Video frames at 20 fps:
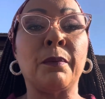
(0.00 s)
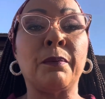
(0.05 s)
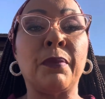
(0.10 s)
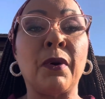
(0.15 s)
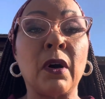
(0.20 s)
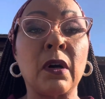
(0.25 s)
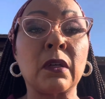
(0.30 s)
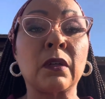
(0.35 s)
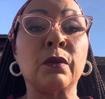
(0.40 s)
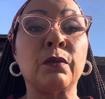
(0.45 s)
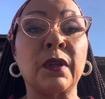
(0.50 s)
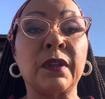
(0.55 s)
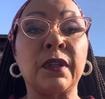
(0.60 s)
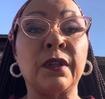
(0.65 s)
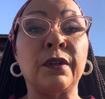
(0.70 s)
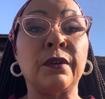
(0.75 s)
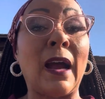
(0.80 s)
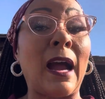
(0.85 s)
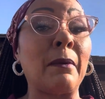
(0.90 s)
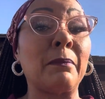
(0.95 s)
and partner with
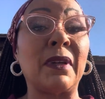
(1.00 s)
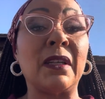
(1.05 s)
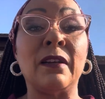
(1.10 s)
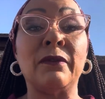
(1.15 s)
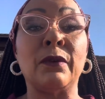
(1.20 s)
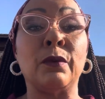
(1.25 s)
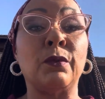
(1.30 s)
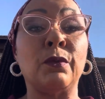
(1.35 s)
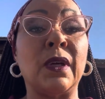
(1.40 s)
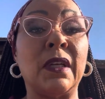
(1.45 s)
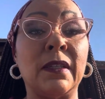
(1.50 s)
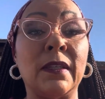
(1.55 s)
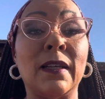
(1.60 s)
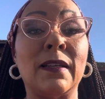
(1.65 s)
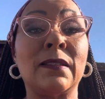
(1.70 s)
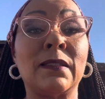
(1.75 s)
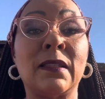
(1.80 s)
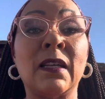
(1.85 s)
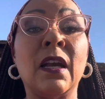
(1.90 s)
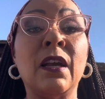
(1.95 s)
you. I'm a living
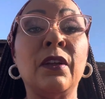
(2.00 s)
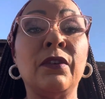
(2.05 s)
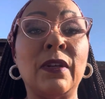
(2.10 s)
witness.